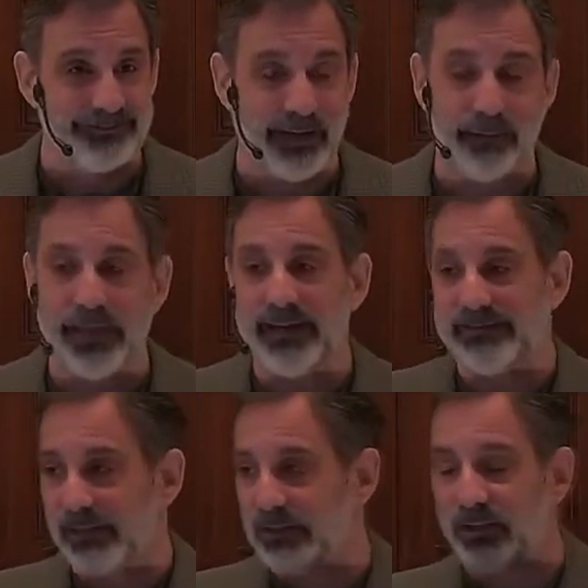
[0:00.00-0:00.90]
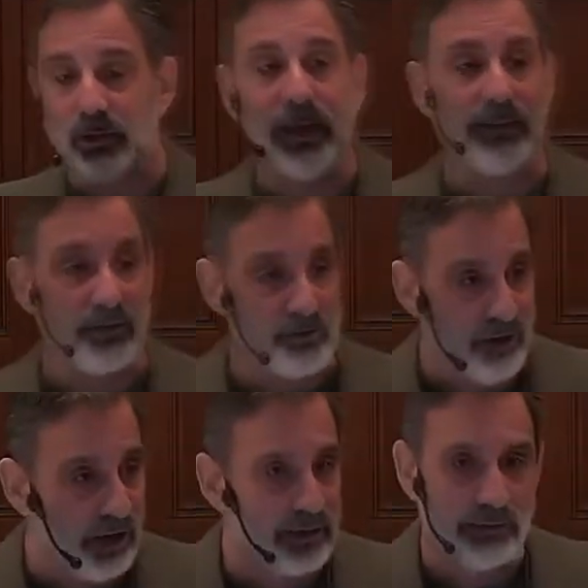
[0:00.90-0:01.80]
Now, I'm not telling you to go out and get
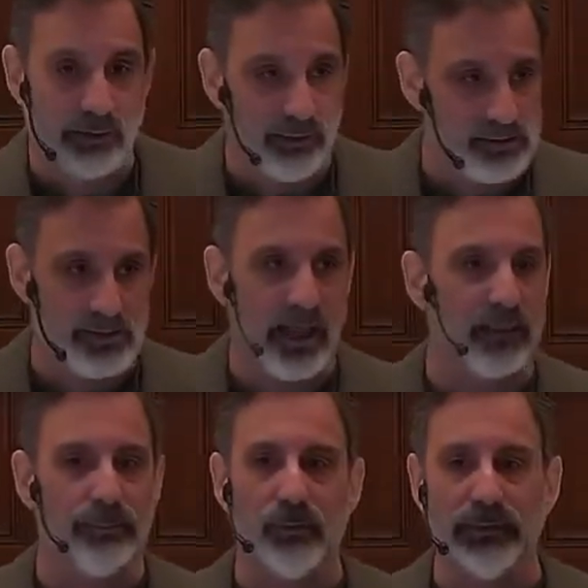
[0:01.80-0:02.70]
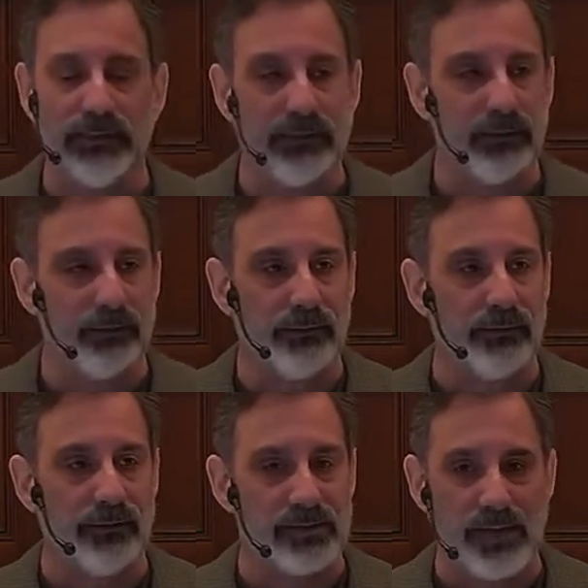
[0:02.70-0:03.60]
drunk. Uh, it's not the point here.
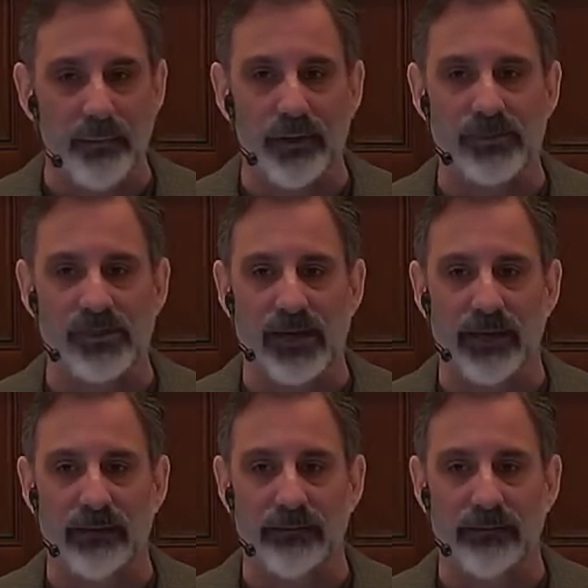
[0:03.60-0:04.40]
It's not what I'm saying.